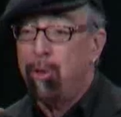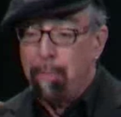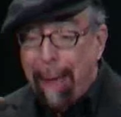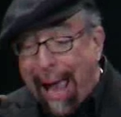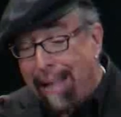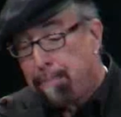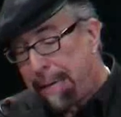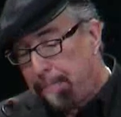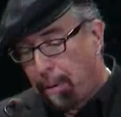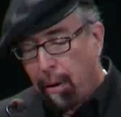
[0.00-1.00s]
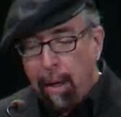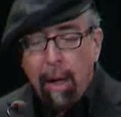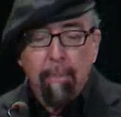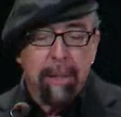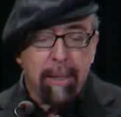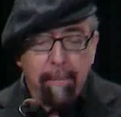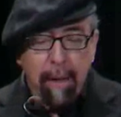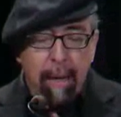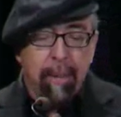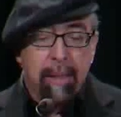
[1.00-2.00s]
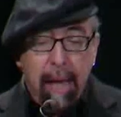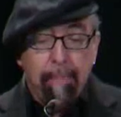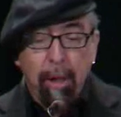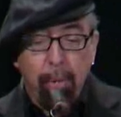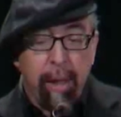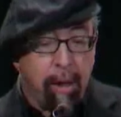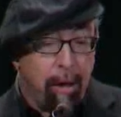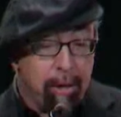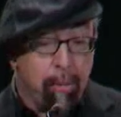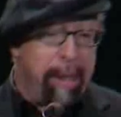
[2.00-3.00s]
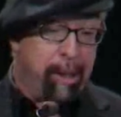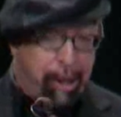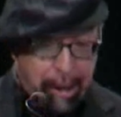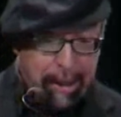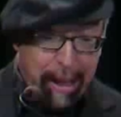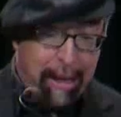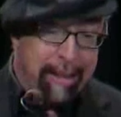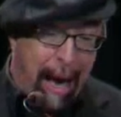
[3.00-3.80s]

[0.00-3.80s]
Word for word: to bad people. But sometimes a skeptic win occurs when good things